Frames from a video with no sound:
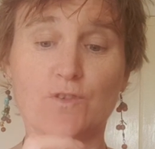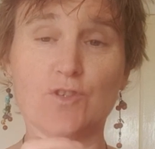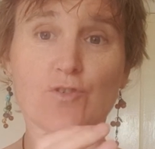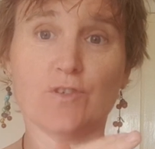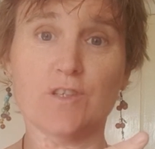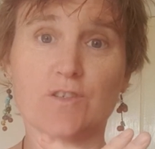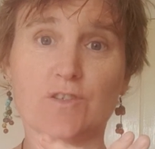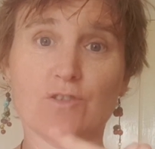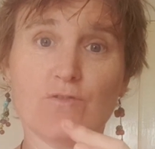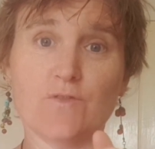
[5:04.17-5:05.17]
enjoyed the
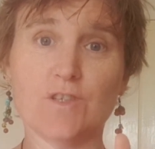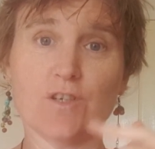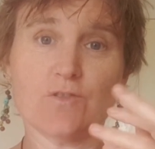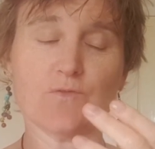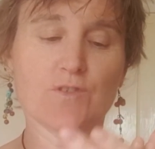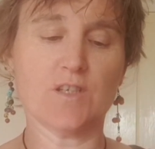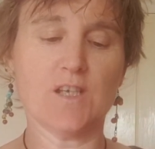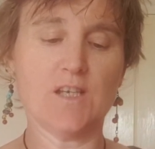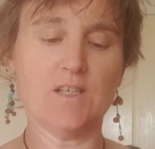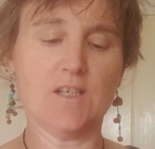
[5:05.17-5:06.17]
2 videos for
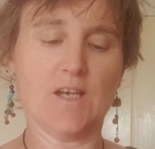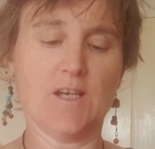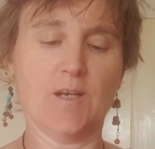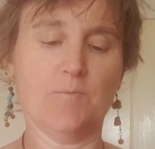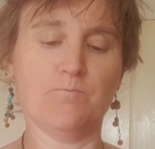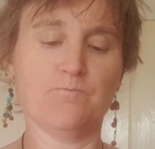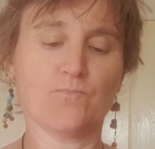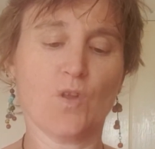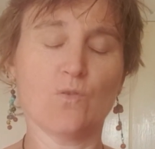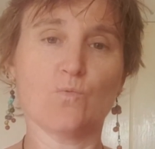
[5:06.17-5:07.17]
today.
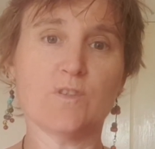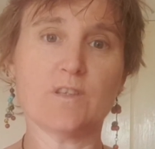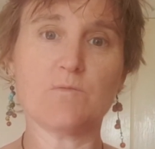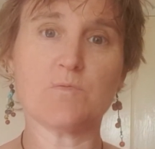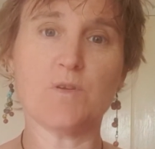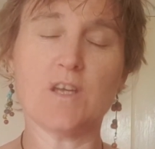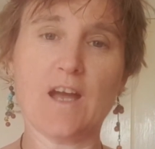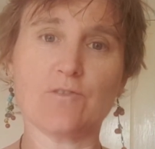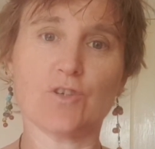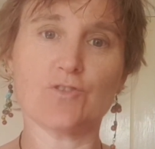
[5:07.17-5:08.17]
We seem to be
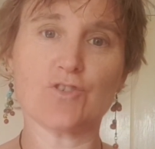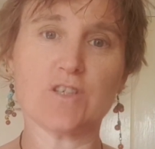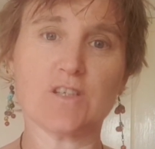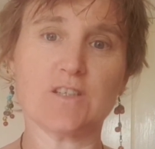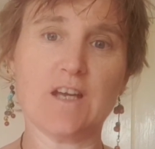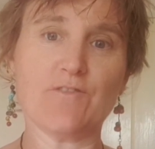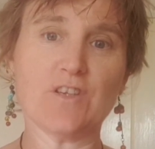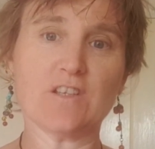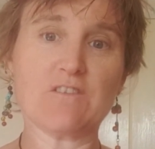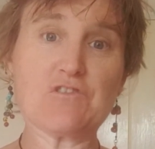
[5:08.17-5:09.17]
out countryside
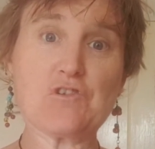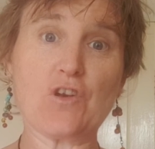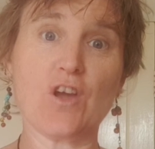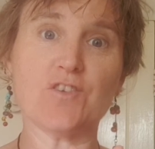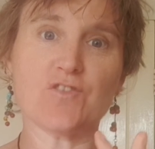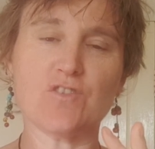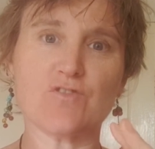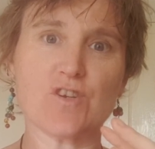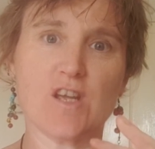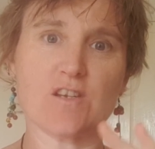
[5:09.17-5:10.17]
having a slight
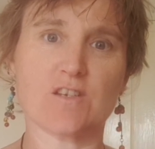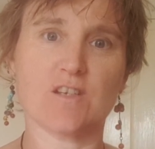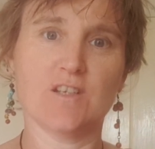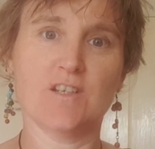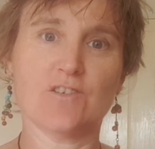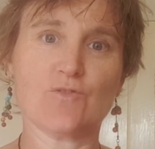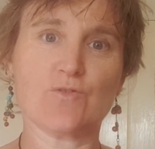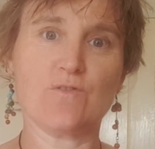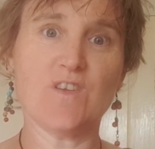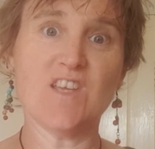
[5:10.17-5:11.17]
internet
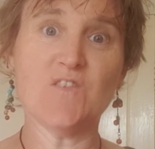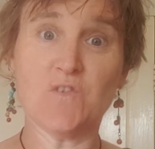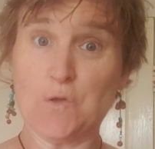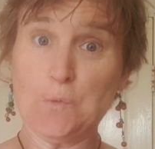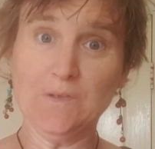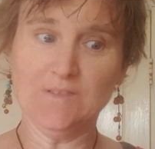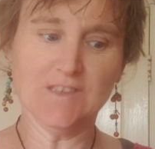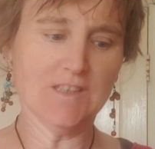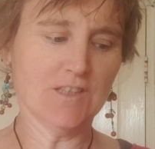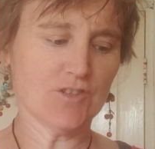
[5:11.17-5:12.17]
sort of issue,
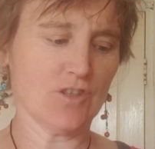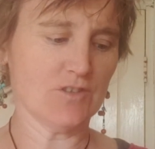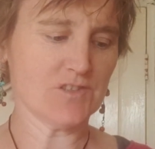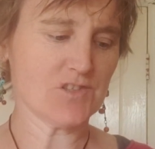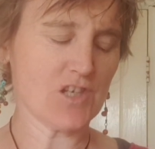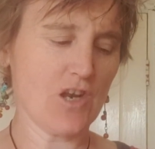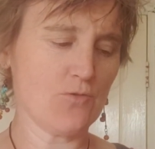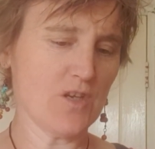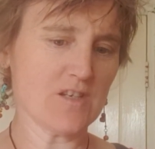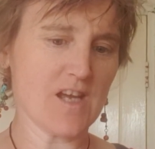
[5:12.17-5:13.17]
so it's
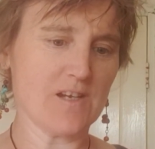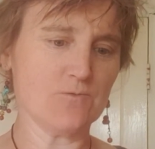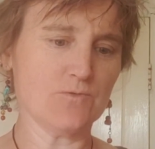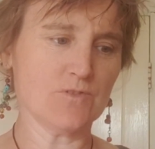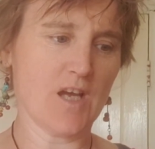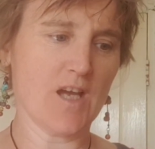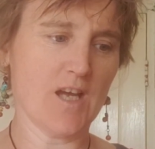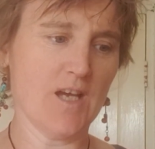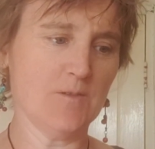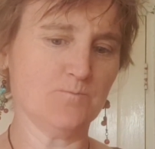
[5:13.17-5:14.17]
slowing
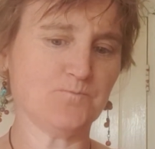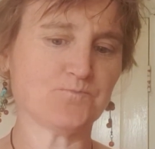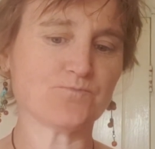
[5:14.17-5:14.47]
down